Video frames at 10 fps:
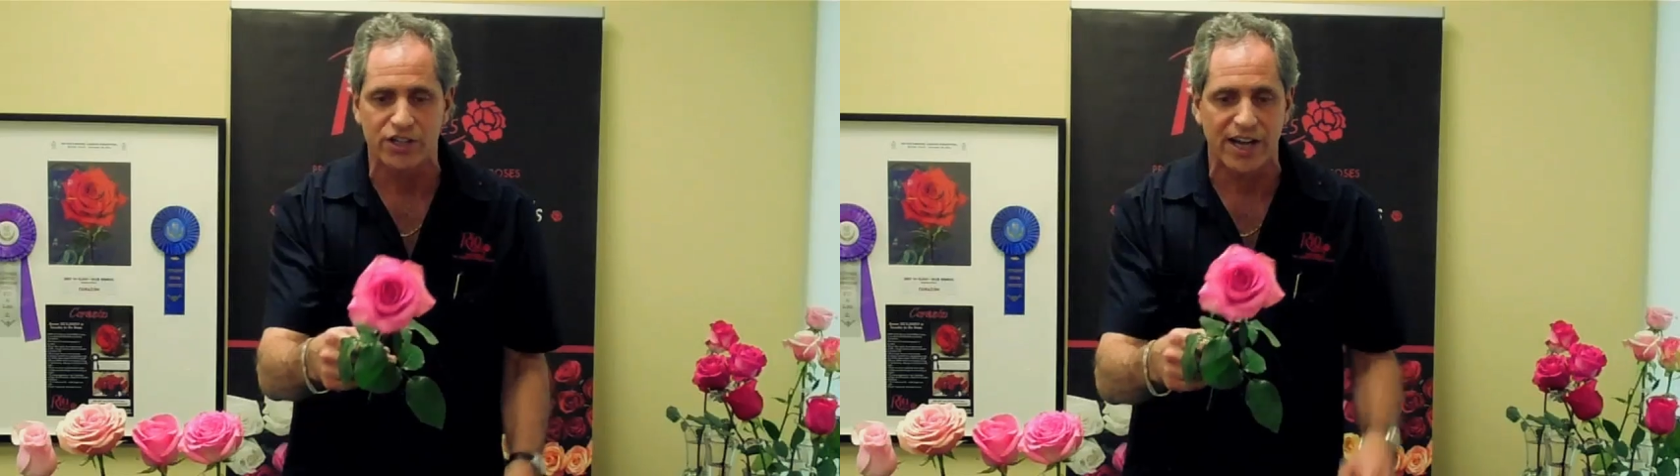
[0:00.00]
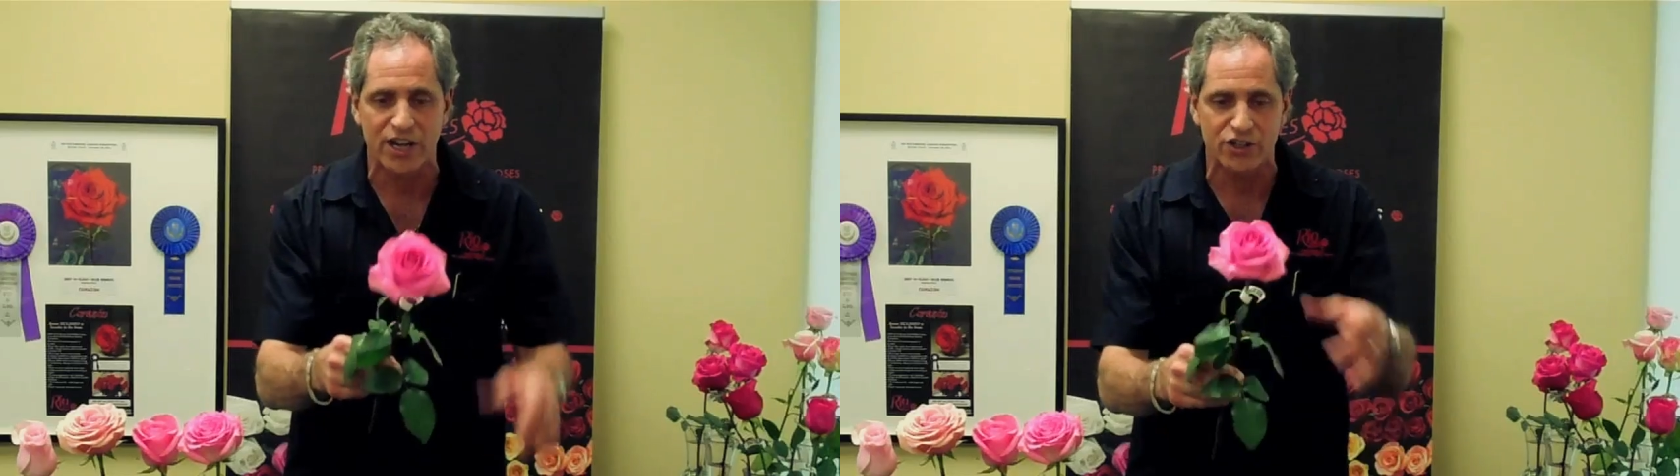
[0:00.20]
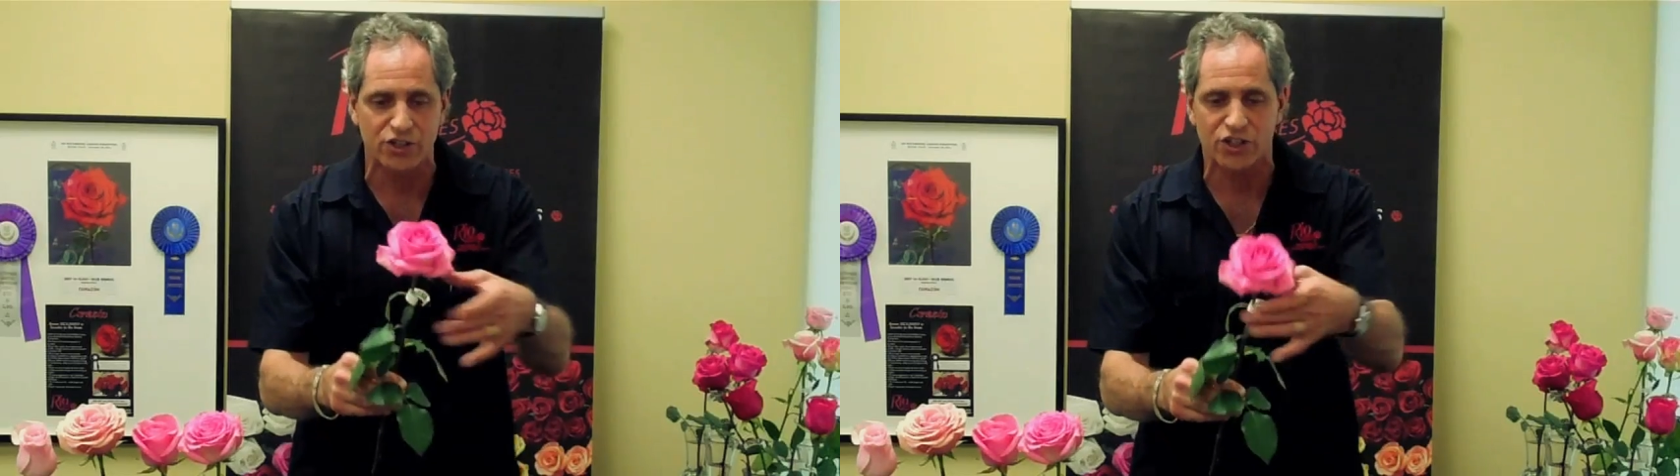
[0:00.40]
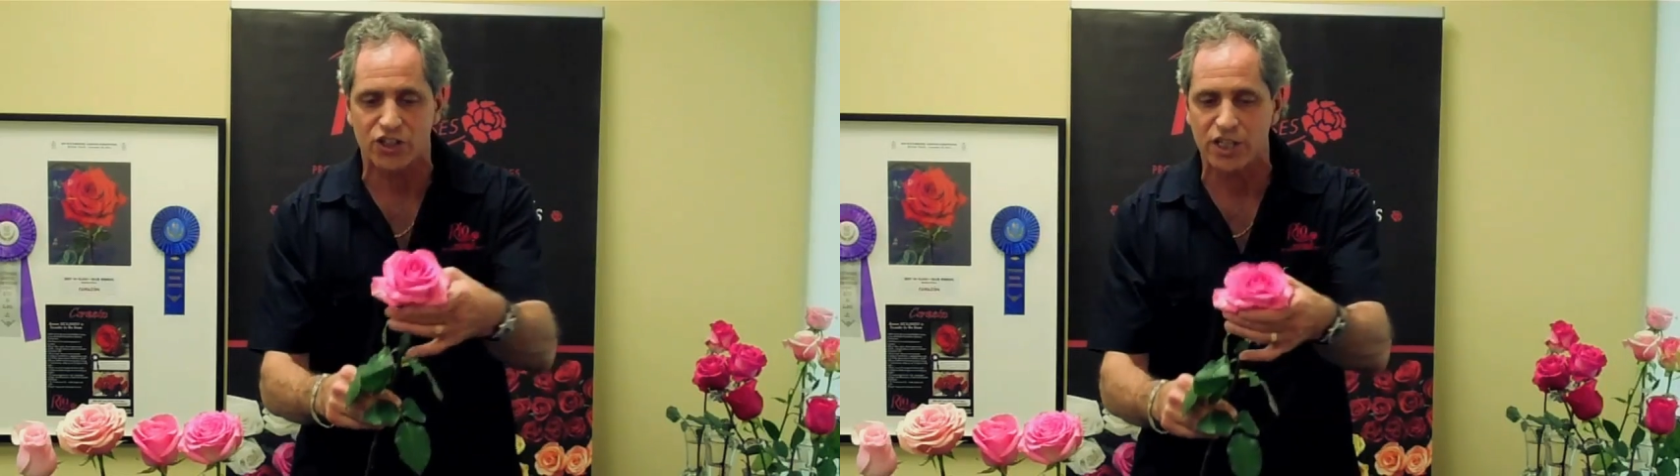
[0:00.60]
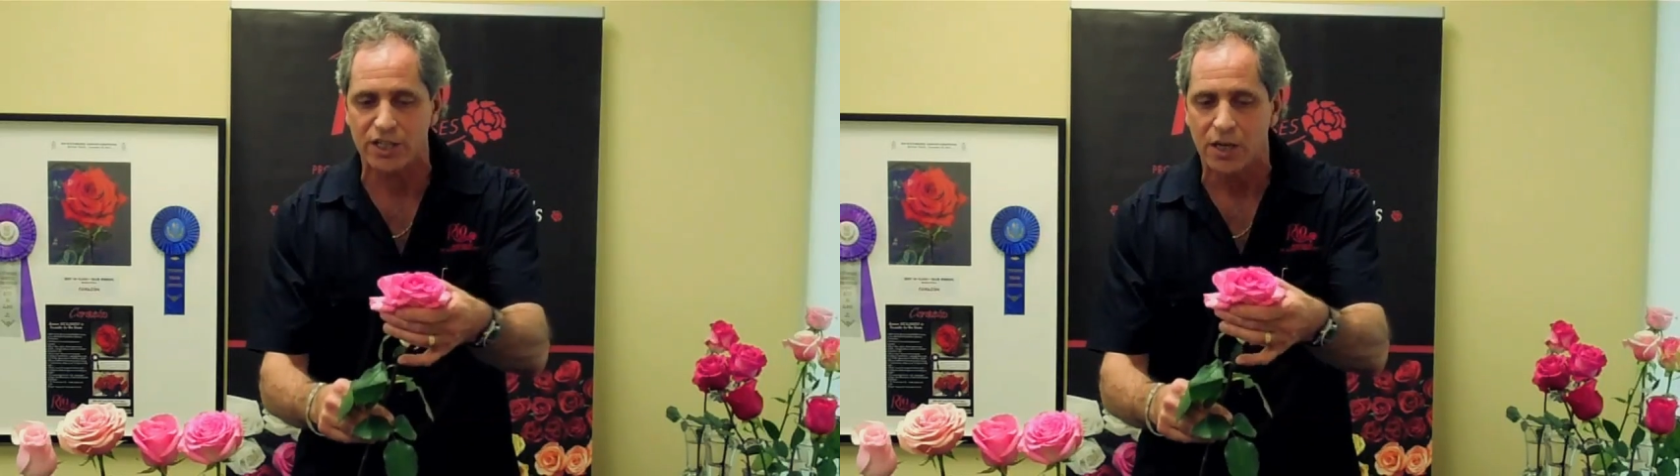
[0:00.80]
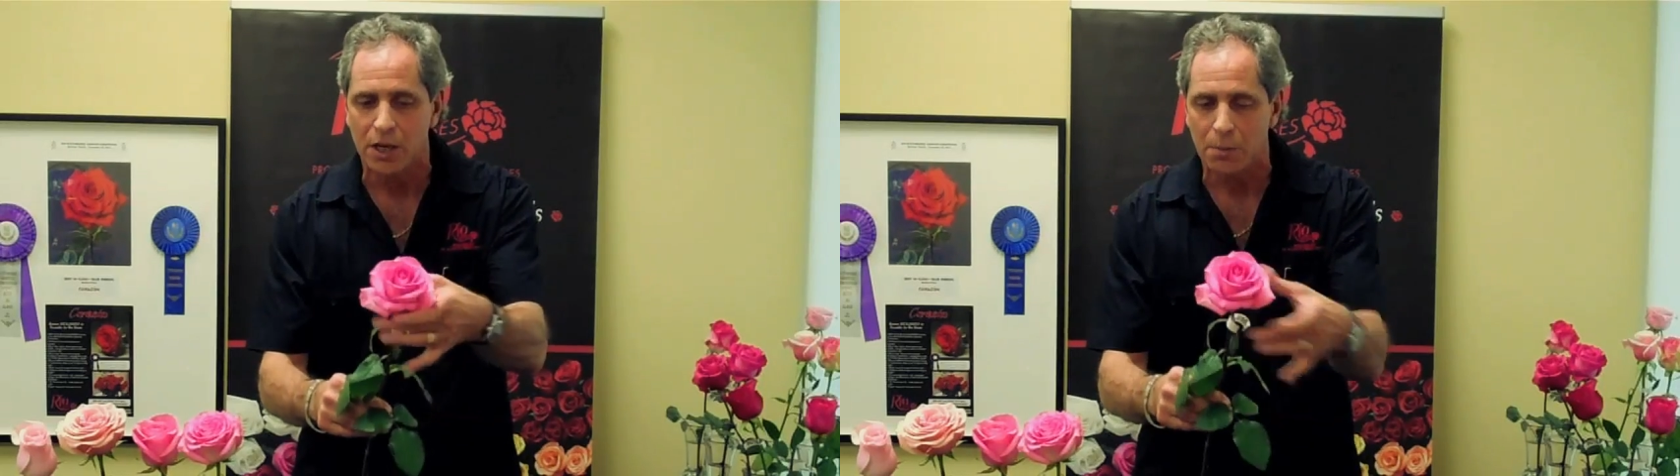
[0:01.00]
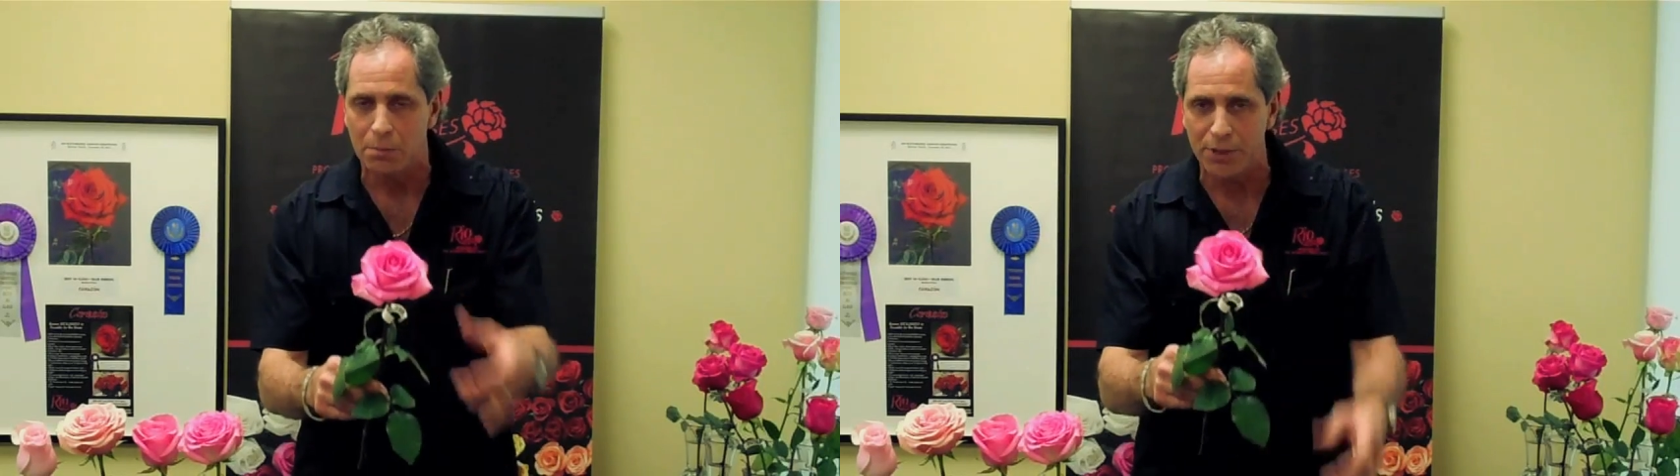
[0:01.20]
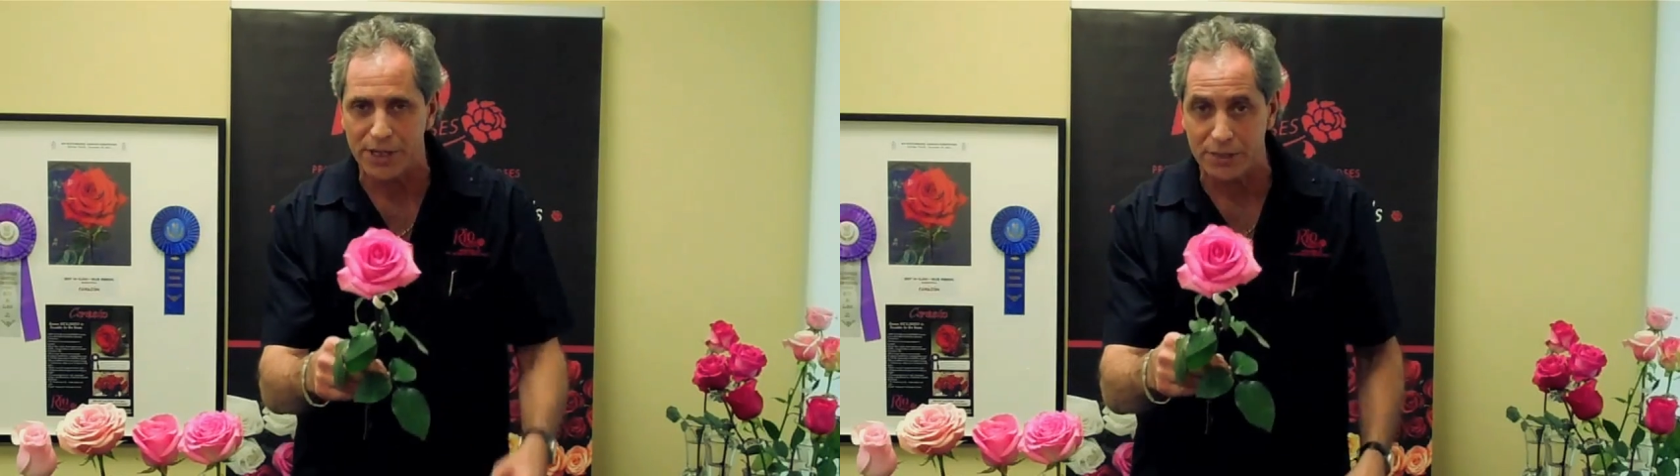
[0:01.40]
and as you can see,
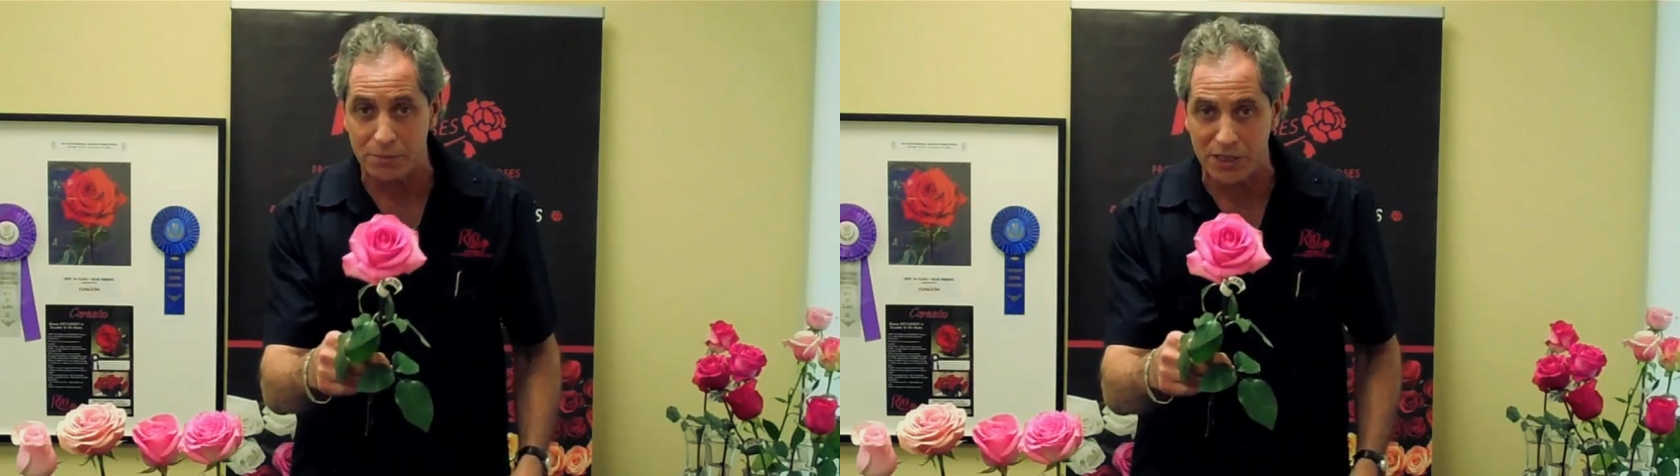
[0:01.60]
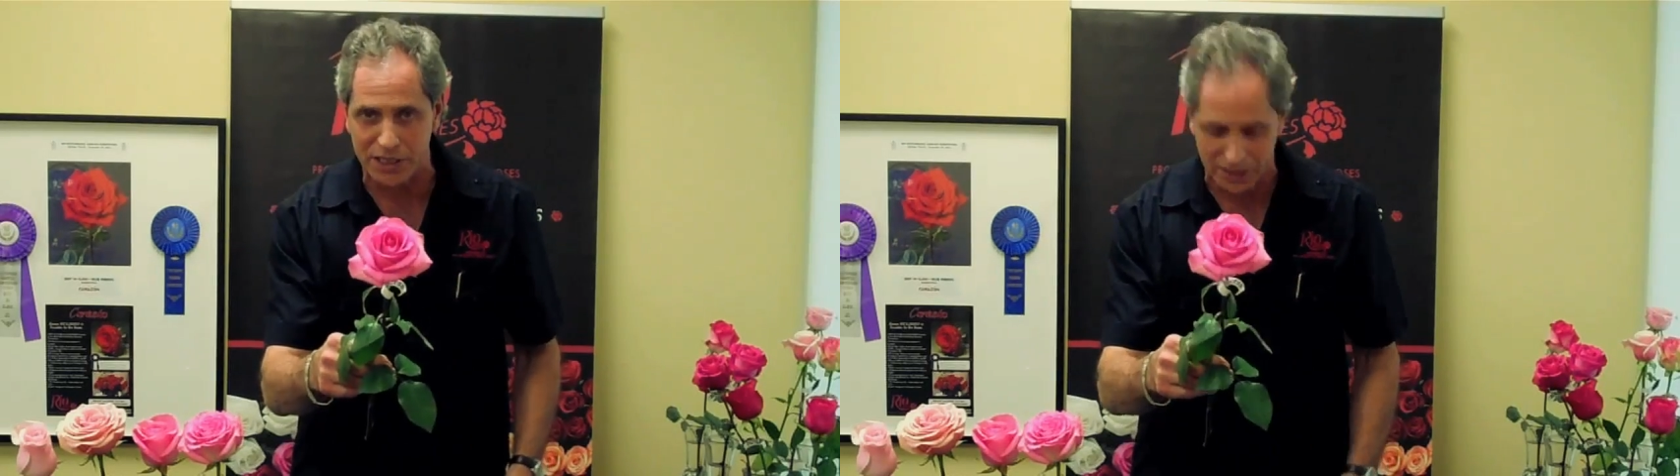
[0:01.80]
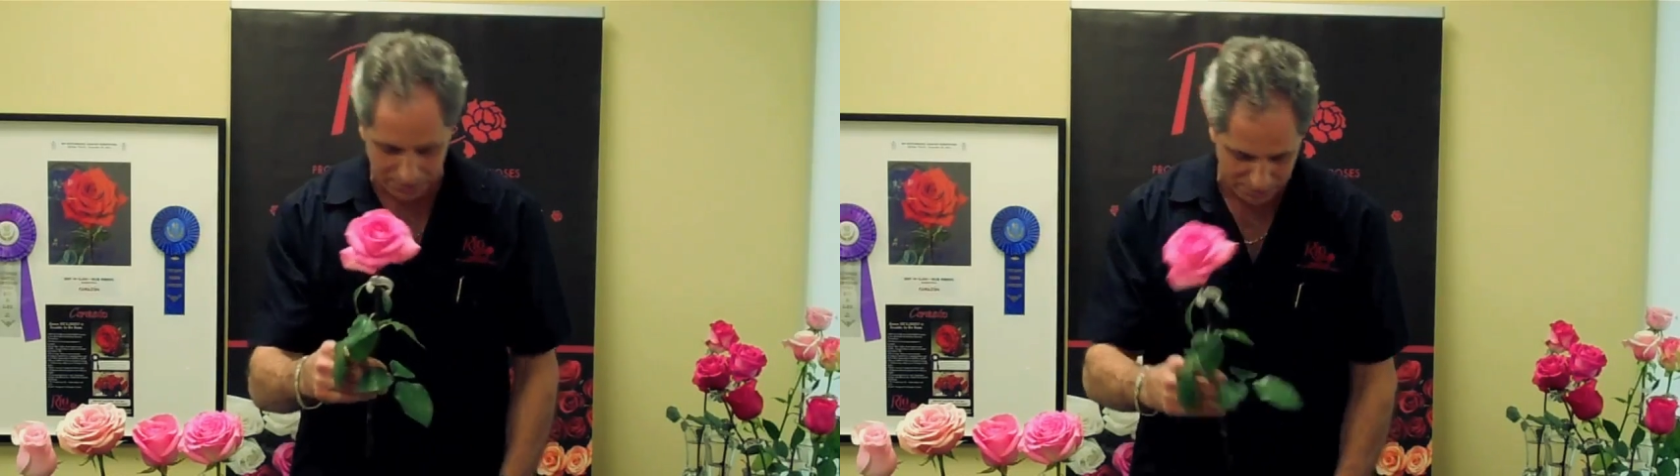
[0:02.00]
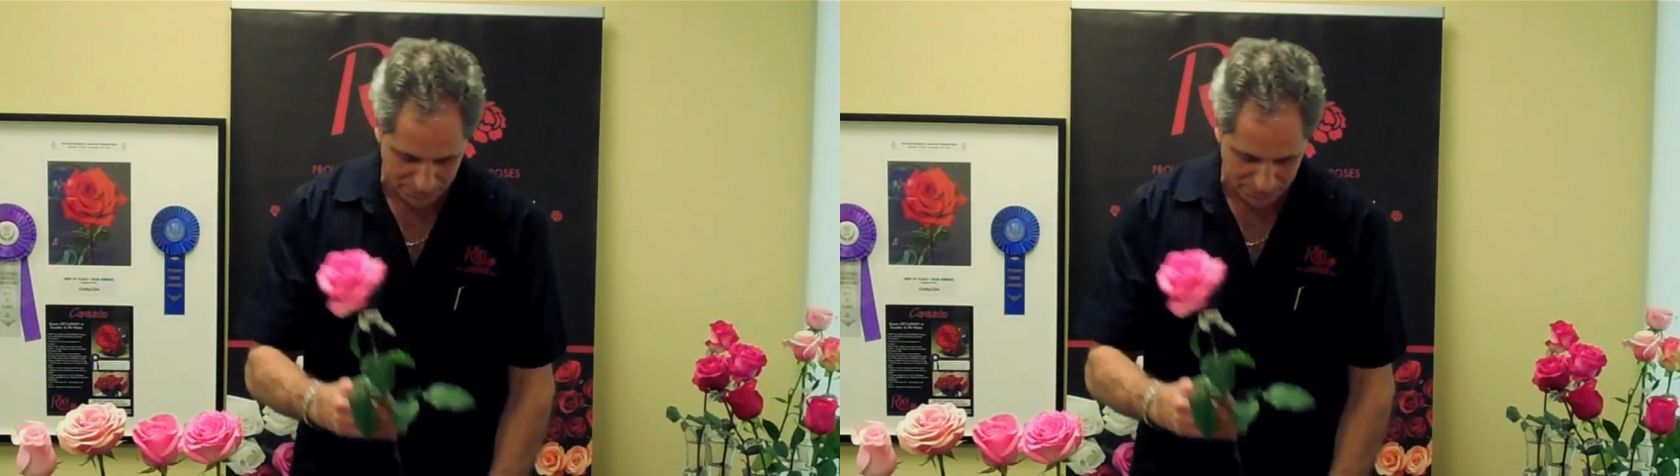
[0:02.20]
big and meaty.